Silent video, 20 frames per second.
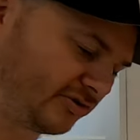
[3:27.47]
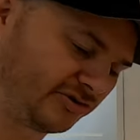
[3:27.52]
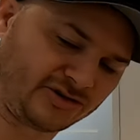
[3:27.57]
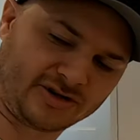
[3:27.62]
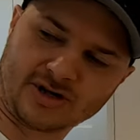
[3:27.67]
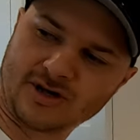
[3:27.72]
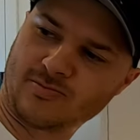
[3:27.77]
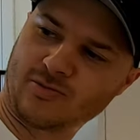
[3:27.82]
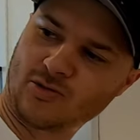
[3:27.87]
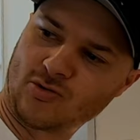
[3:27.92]
use a
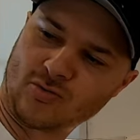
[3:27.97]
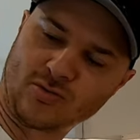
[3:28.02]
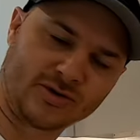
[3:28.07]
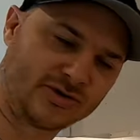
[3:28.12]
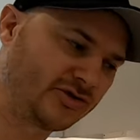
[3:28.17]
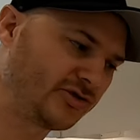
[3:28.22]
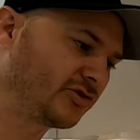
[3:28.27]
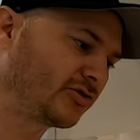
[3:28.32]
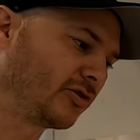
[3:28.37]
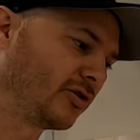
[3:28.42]
couple
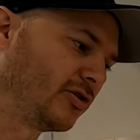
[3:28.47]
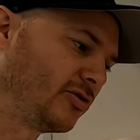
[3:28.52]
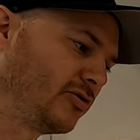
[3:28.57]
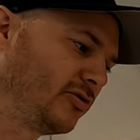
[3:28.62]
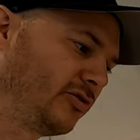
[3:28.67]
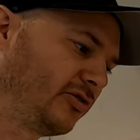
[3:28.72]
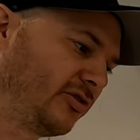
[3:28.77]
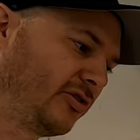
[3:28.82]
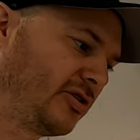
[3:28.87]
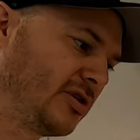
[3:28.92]
wood
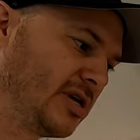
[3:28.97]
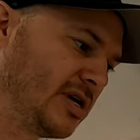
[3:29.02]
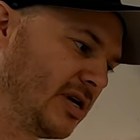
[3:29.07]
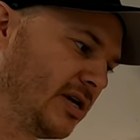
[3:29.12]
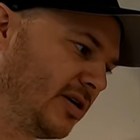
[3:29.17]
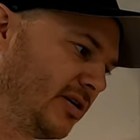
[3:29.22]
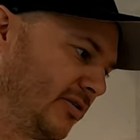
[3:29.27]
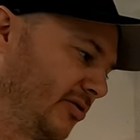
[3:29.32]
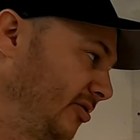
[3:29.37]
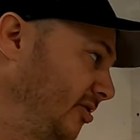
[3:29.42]
screws.
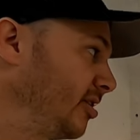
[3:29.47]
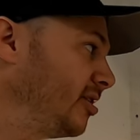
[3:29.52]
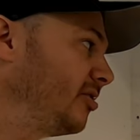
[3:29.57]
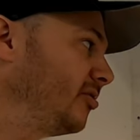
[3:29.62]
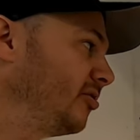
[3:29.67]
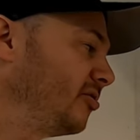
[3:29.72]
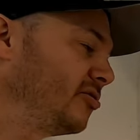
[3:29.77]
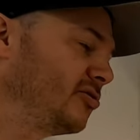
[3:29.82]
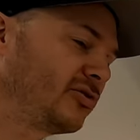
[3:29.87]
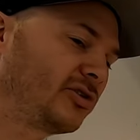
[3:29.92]

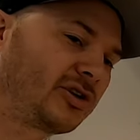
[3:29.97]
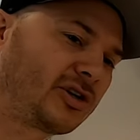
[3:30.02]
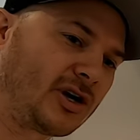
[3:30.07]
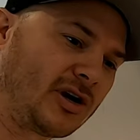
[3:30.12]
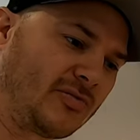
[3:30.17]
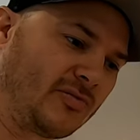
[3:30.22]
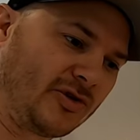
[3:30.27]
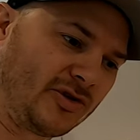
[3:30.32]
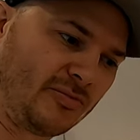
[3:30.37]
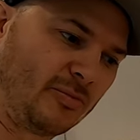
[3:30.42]
These usually
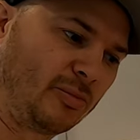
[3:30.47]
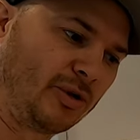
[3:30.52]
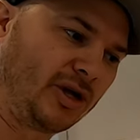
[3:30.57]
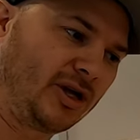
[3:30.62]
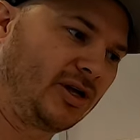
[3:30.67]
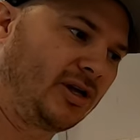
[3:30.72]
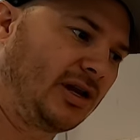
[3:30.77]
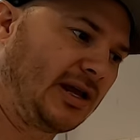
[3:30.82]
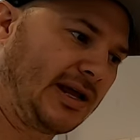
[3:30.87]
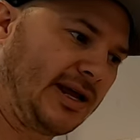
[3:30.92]
come with
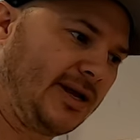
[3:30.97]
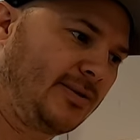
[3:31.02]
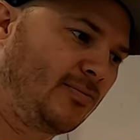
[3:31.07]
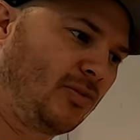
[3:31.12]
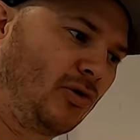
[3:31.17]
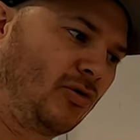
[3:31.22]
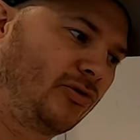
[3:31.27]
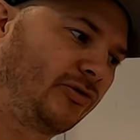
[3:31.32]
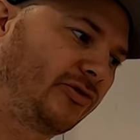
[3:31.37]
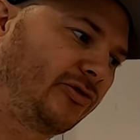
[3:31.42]
big lag
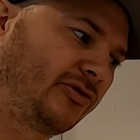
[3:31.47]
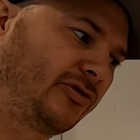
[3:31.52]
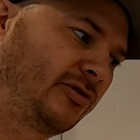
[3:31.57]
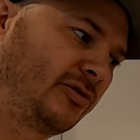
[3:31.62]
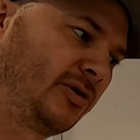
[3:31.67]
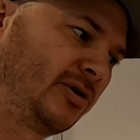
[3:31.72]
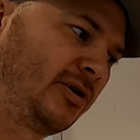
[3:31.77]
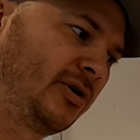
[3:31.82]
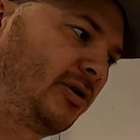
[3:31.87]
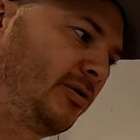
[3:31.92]
bolts.
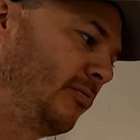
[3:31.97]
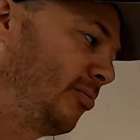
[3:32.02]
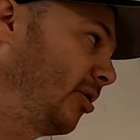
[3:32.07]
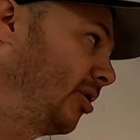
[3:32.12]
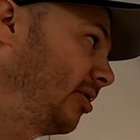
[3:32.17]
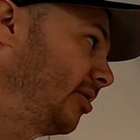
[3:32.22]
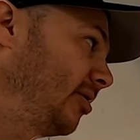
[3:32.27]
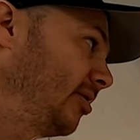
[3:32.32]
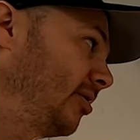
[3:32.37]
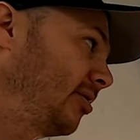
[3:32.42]

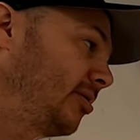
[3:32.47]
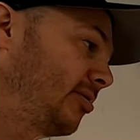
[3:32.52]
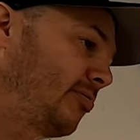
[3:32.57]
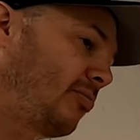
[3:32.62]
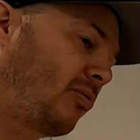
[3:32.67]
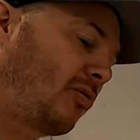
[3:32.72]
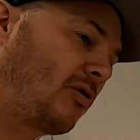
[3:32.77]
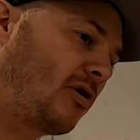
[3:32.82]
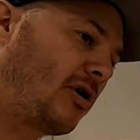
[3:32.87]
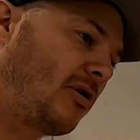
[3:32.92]
The
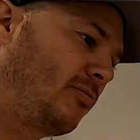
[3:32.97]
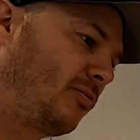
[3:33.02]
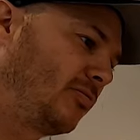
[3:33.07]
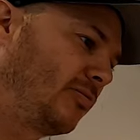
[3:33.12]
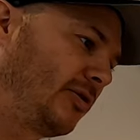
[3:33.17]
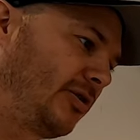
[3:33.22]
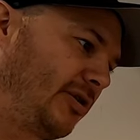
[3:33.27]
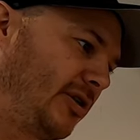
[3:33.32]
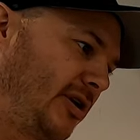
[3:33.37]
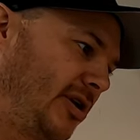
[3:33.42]
problem
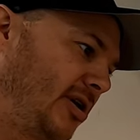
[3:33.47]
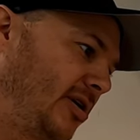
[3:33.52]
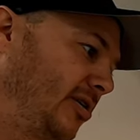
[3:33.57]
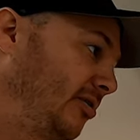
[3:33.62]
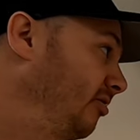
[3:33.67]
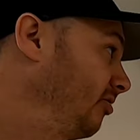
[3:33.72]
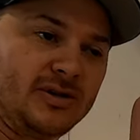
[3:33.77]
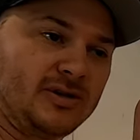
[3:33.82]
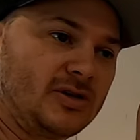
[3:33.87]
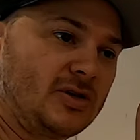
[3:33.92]
with that
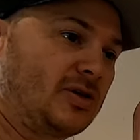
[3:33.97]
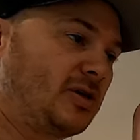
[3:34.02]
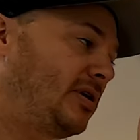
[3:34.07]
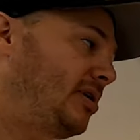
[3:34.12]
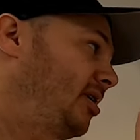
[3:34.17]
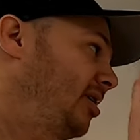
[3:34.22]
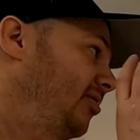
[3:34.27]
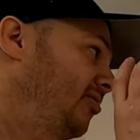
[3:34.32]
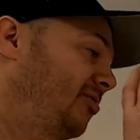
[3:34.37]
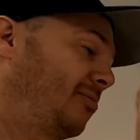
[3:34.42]
is you could
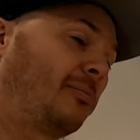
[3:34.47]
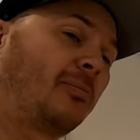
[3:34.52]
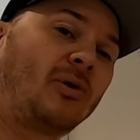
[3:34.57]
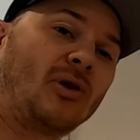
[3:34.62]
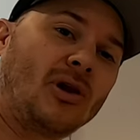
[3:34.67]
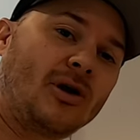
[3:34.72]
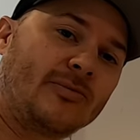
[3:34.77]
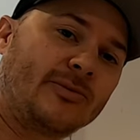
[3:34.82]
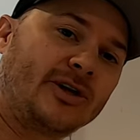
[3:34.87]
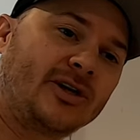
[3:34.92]
hit some
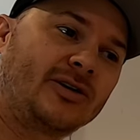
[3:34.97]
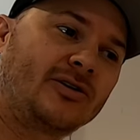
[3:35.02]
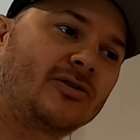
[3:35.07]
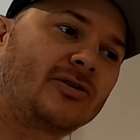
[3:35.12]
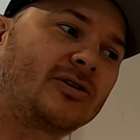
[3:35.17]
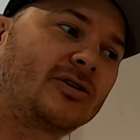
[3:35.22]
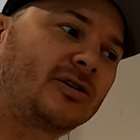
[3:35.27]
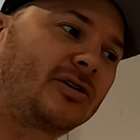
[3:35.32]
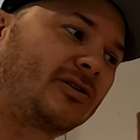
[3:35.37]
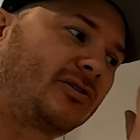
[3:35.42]
plumbing
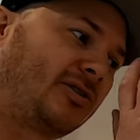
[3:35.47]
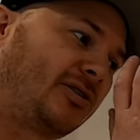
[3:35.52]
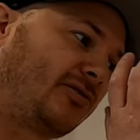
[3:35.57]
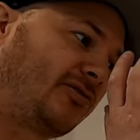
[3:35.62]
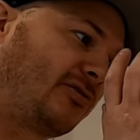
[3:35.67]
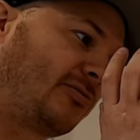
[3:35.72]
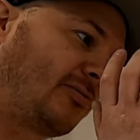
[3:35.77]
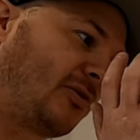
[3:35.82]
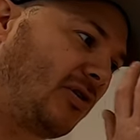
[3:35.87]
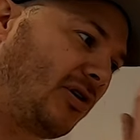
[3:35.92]
or you could hit
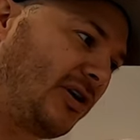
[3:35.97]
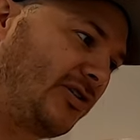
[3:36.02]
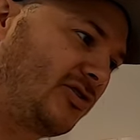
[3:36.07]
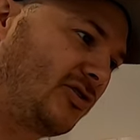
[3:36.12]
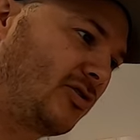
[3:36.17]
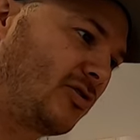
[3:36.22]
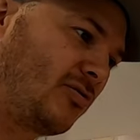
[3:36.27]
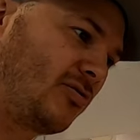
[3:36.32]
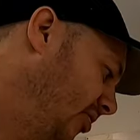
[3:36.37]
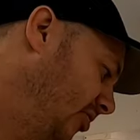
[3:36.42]
some
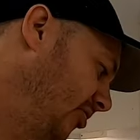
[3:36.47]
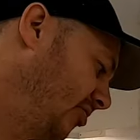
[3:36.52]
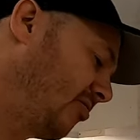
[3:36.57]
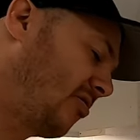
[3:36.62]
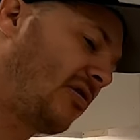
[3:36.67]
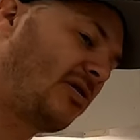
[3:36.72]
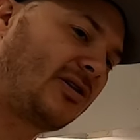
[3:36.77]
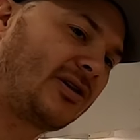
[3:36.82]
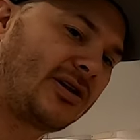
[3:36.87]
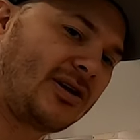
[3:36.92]
electrical. There's
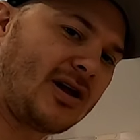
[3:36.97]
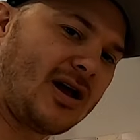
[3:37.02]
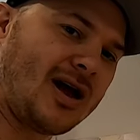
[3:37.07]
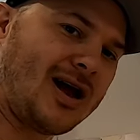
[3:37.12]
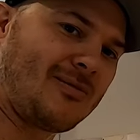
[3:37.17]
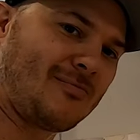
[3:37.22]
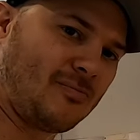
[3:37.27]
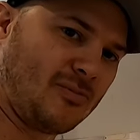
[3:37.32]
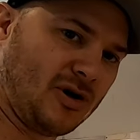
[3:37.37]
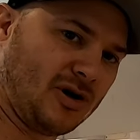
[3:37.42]
really
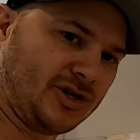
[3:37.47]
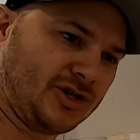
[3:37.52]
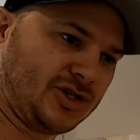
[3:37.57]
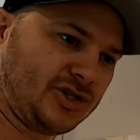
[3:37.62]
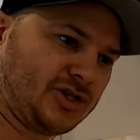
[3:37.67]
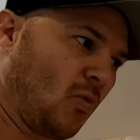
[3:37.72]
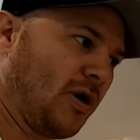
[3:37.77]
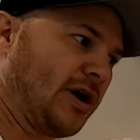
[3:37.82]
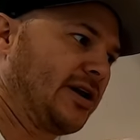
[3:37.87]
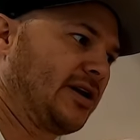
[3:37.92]
not
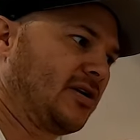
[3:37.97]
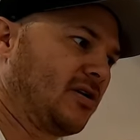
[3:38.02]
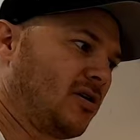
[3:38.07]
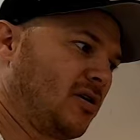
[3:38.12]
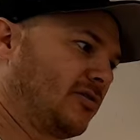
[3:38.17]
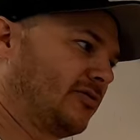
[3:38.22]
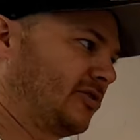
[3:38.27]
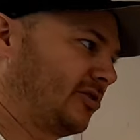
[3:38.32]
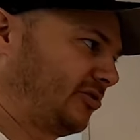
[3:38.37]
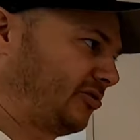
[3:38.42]
much weight
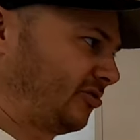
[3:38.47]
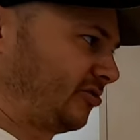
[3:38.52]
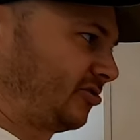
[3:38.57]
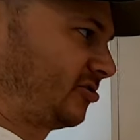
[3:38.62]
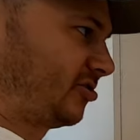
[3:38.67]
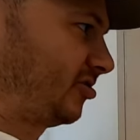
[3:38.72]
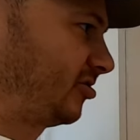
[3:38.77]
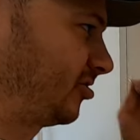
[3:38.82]
on this. It's